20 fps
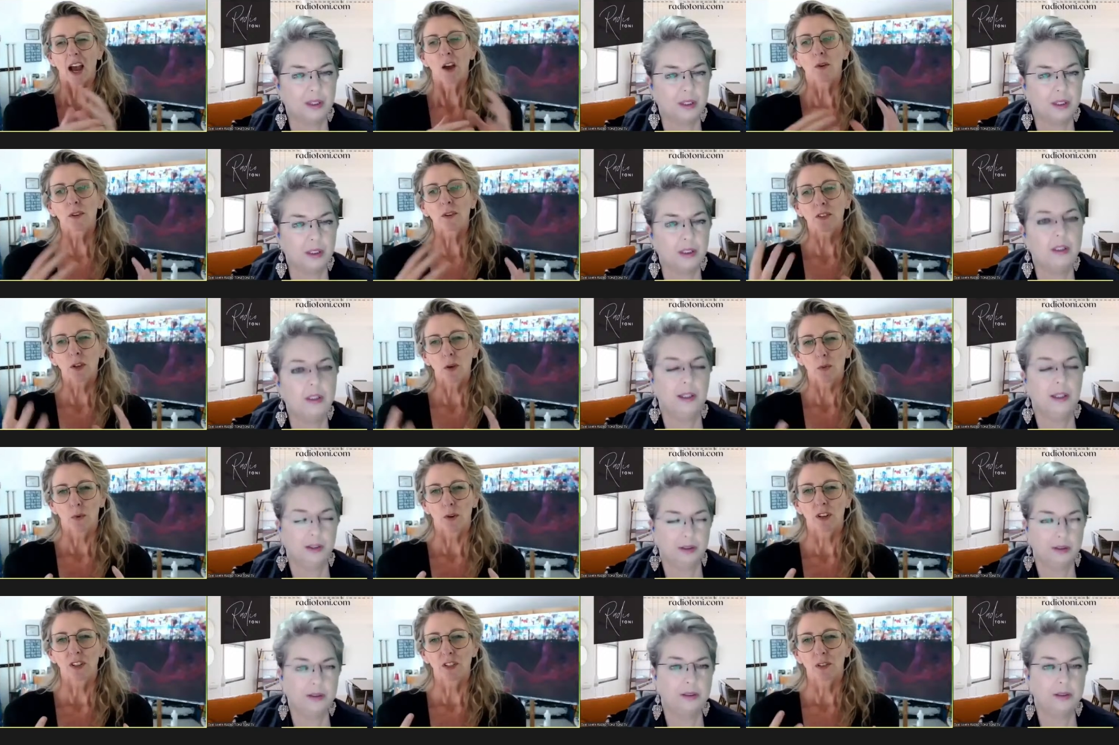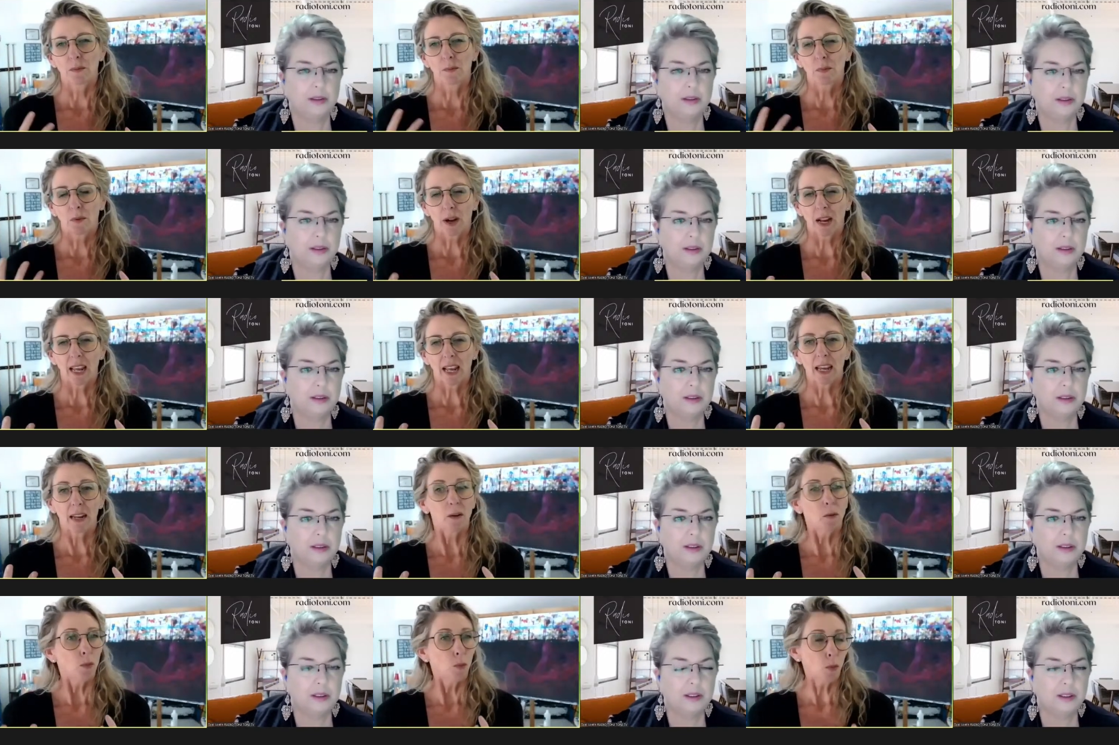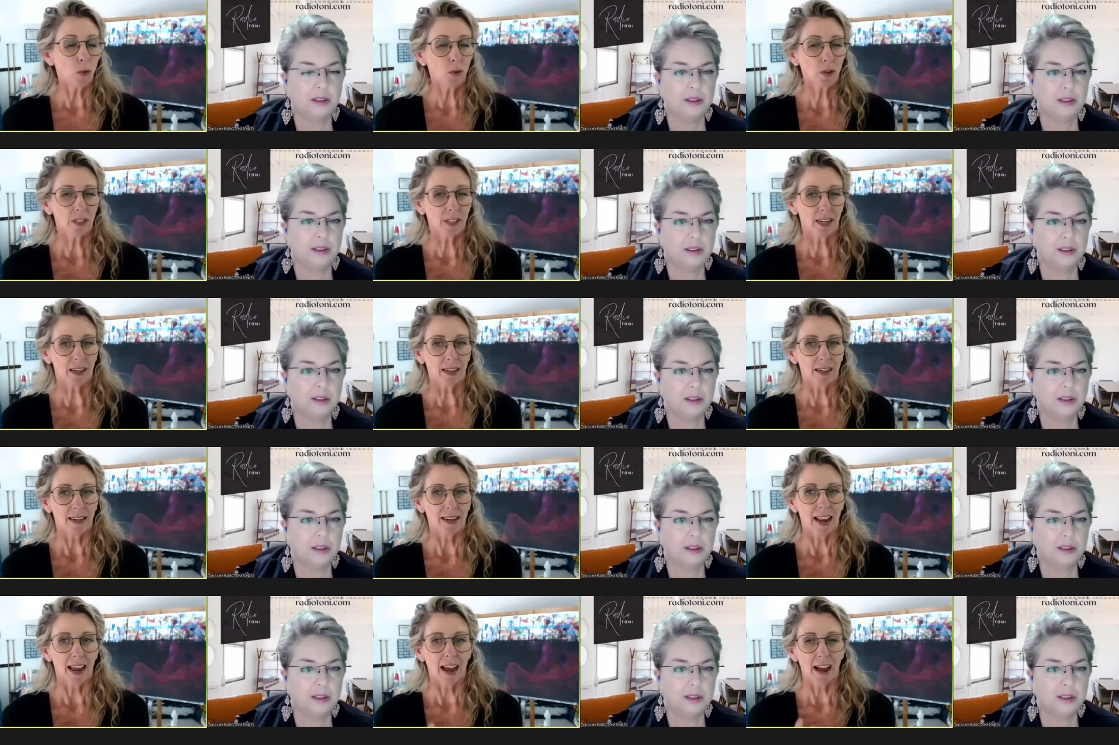Speaker 1: I also yeah. wanted to bring in water.
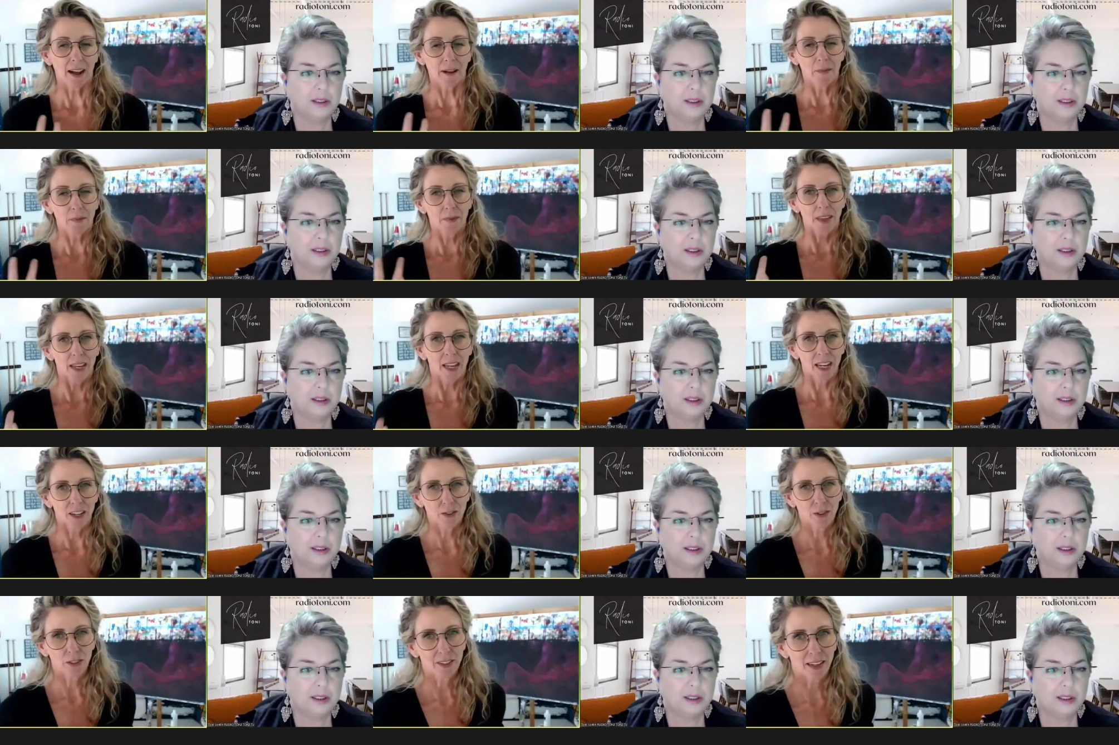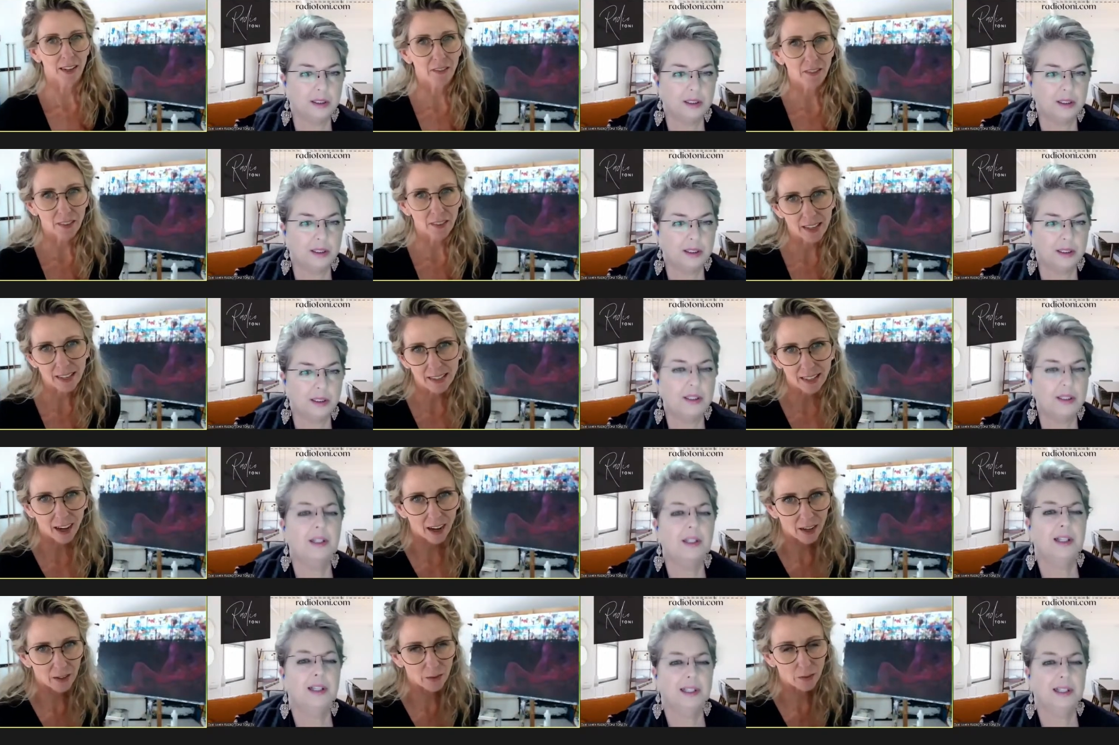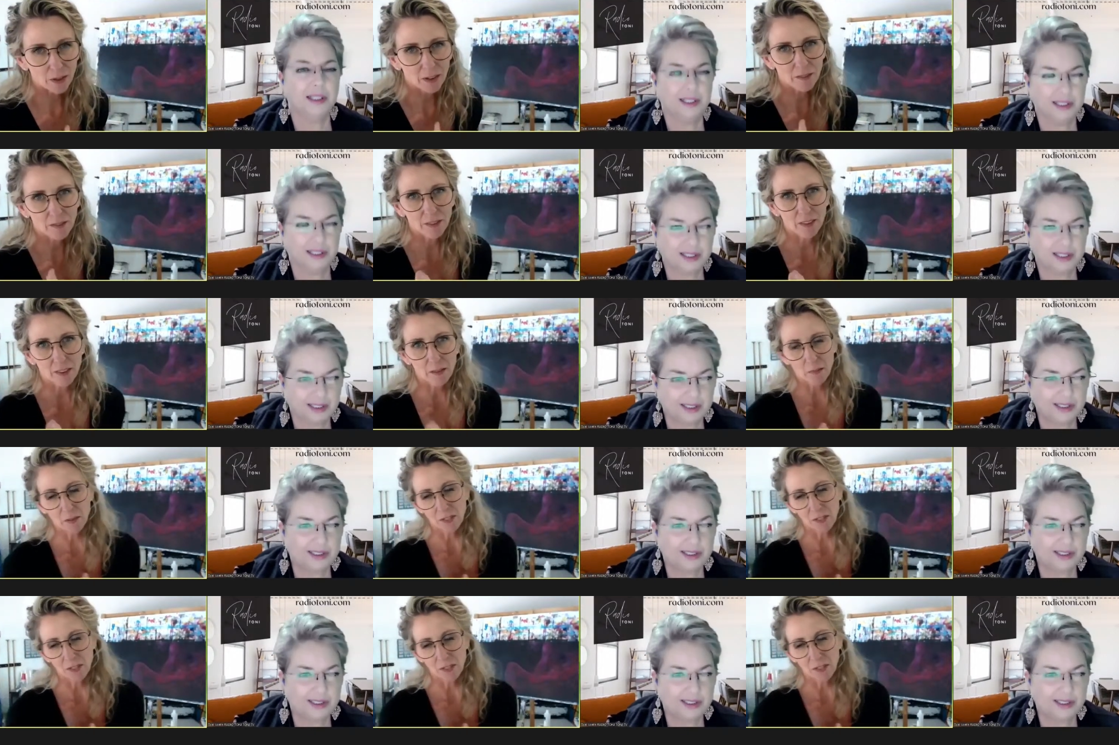Now, interesting for these guys, one of the,